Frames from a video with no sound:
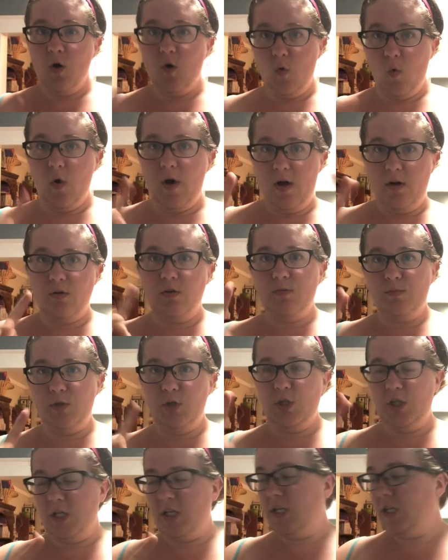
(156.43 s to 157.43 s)
Welcome
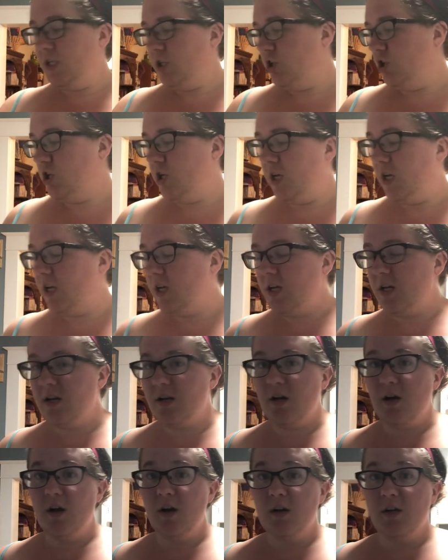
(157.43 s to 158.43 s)
to the
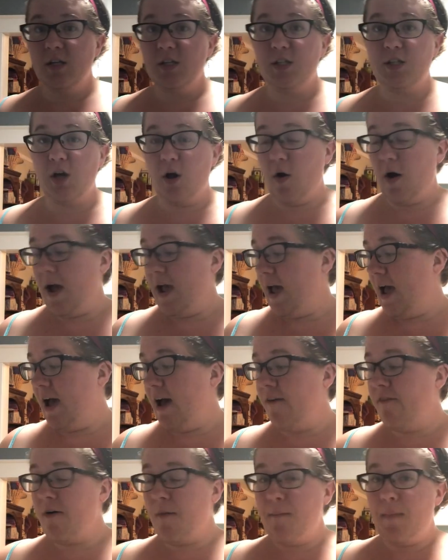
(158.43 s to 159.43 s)
kitchen. So I
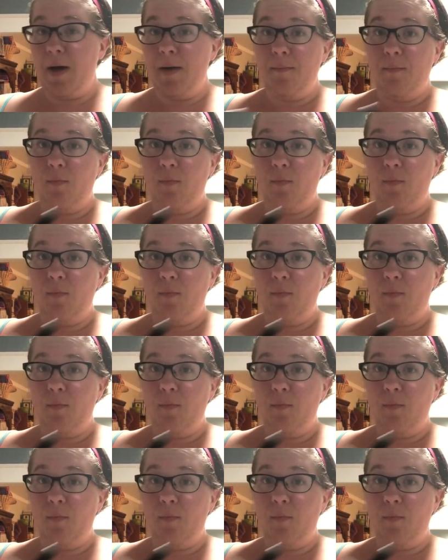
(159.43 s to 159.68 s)
have my